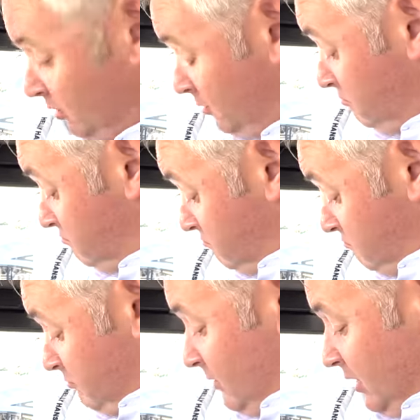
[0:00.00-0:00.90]
Brilliant.
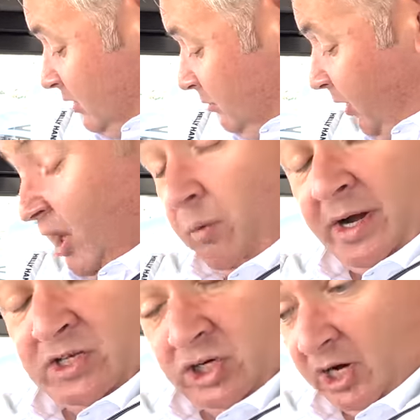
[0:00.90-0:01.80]
By the way,
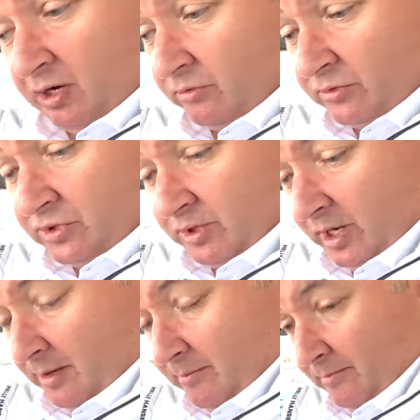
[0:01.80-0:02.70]
Charles
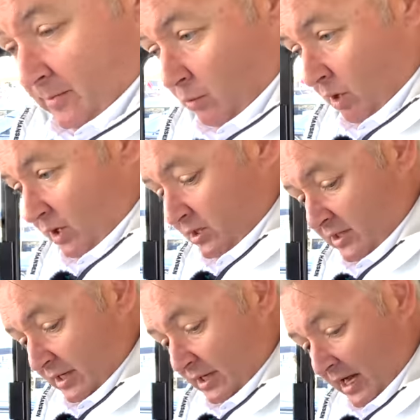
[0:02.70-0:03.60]
um, works
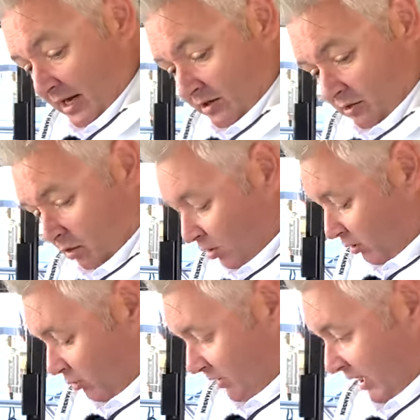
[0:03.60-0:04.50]
in Calador
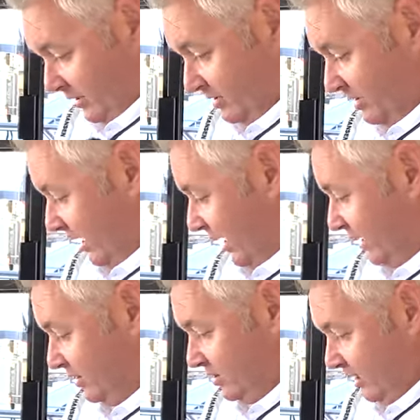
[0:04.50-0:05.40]
with us,
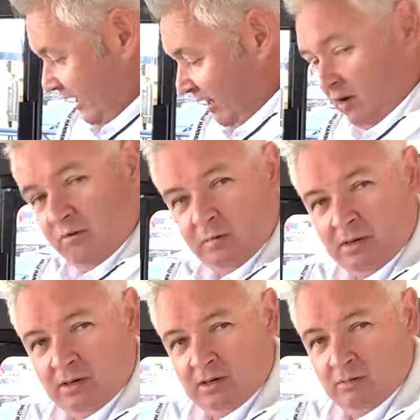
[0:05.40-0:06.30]
and how long have you
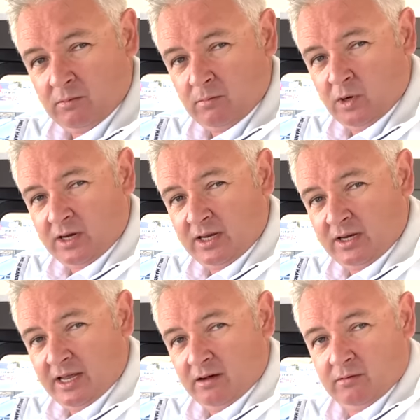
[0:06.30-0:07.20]
been working
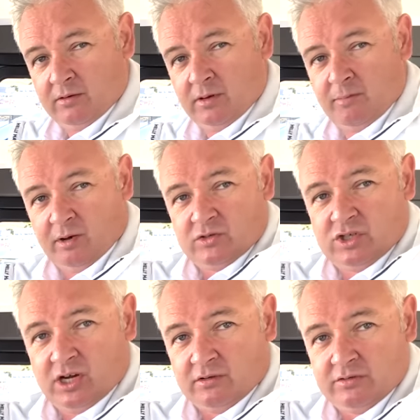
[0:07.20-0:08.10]
now in boats,
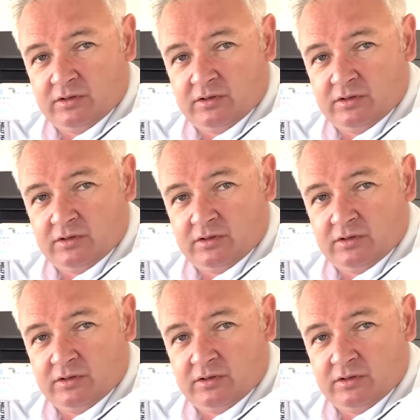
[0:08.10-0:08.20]
Charles?